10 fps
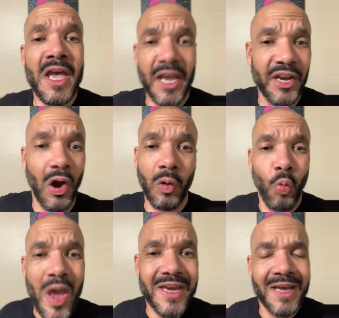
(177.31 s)
in our
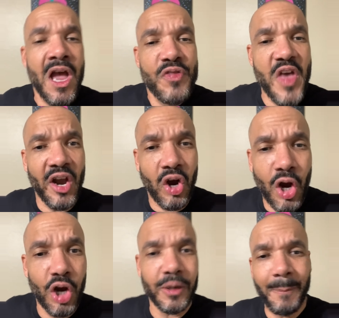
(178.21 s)
wake that are
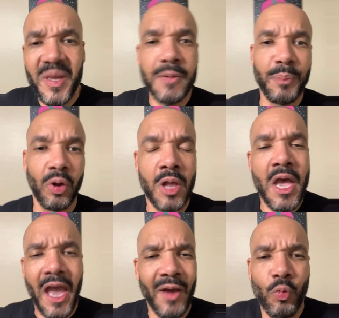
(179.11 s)
hurt people
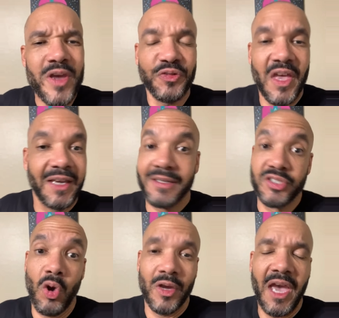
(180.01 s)
and we think it's
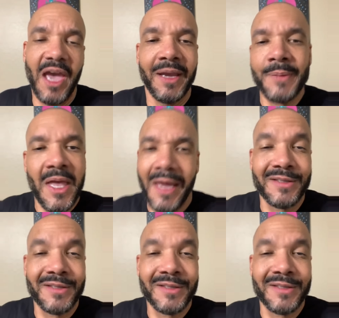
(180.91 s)
okay and